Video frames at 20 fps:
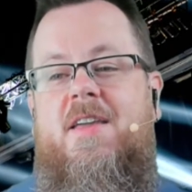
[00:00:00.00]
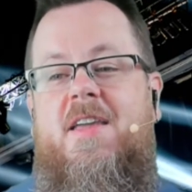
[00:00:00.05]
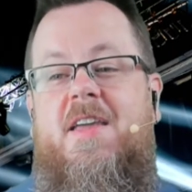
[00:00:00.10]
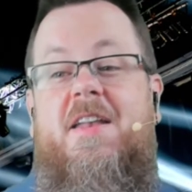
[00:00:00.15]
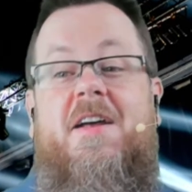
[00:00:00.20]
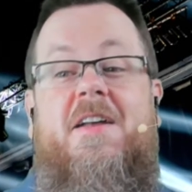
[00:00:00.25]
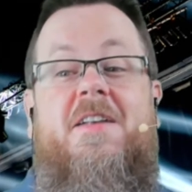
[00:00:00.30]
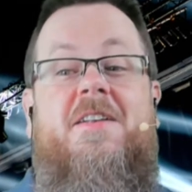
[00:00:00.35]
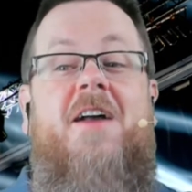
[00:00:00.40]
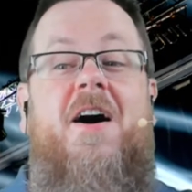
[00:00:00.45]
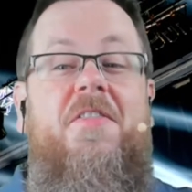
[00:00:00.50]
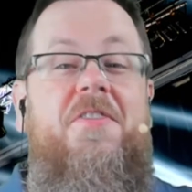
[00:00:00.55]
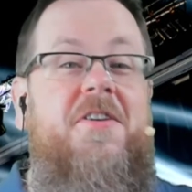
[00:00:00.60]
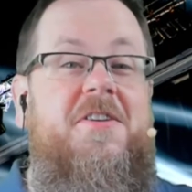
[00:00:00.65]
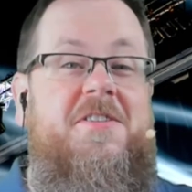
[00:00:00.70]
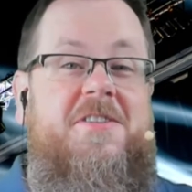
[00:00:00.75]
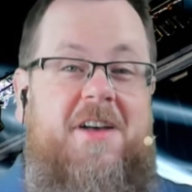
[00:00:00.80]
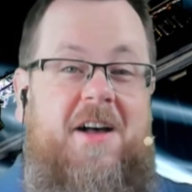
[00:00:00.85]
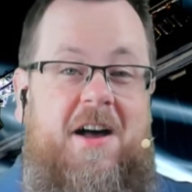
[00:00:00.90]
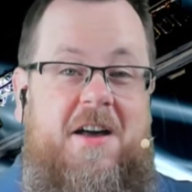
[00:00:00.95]
in
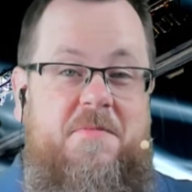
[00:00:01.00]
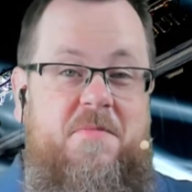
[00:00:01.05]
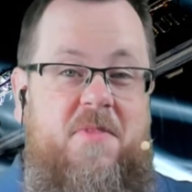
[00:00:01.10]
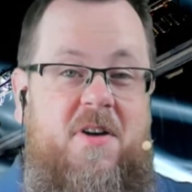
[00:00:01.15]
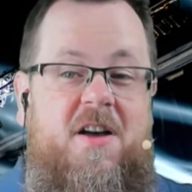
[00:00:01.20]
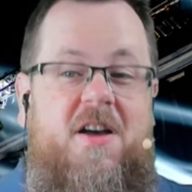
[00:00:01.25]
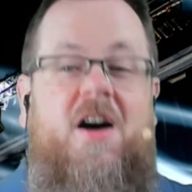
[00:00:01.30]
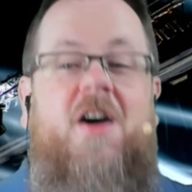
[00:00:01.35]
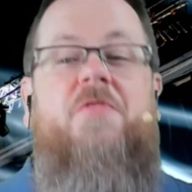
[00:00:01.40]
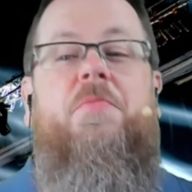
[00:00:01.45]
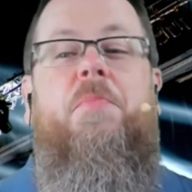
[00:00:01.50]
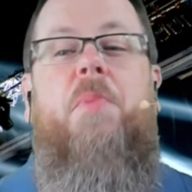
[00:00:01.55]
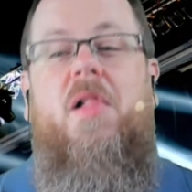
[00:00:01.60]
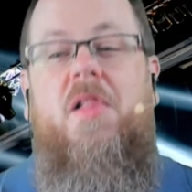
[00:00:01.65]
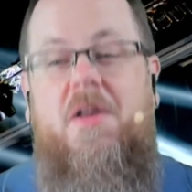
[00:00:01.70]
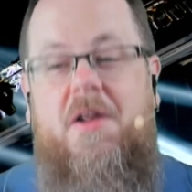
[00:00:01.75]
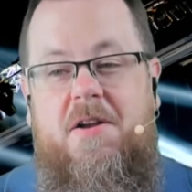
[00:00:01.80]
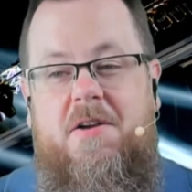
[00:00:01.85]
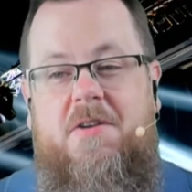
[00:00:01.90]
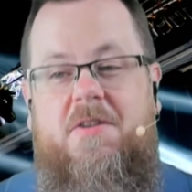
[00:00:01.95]
another time of
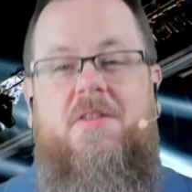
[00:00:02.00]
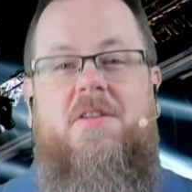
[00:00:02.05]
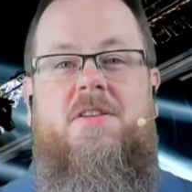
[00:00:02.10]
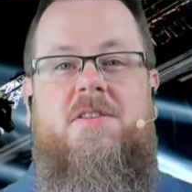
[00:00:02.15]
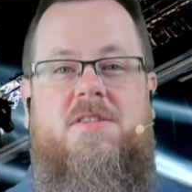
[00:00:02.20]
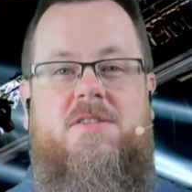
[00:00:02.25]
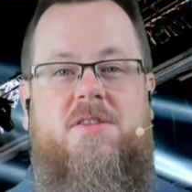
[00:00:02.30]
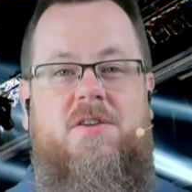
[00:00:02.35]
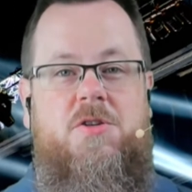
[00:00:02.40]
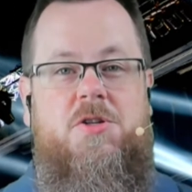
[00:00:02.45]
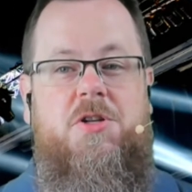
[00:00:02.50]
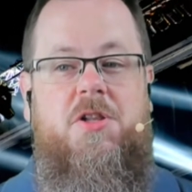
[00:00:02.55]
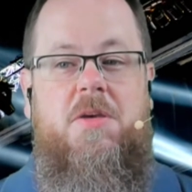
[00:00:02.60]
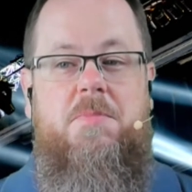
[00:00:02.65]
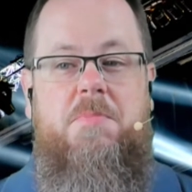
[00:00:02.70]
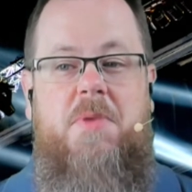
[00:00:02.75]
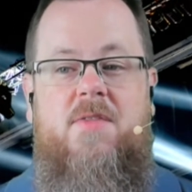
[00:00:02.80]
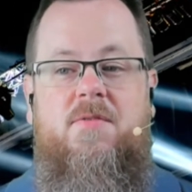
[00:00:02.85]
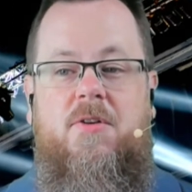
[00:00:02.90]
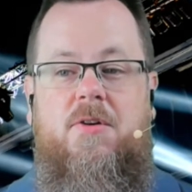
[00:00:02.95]
political and social
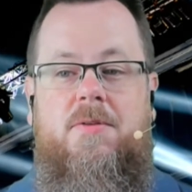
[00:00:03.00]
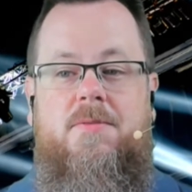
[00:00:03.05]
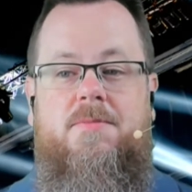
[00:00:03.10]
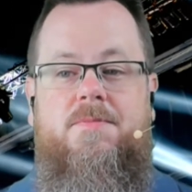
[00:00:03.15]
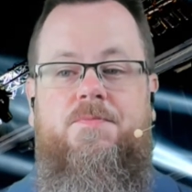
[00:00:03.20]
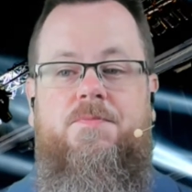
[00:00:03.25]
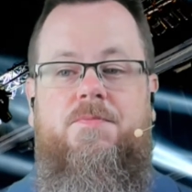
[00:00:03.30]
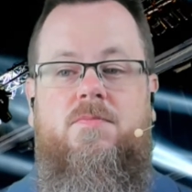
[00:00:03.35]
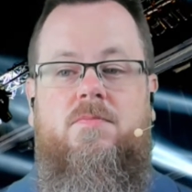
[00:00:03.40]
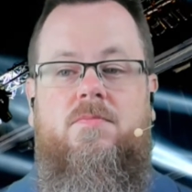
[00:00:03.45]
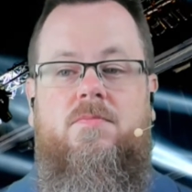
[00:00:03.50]
upheaval.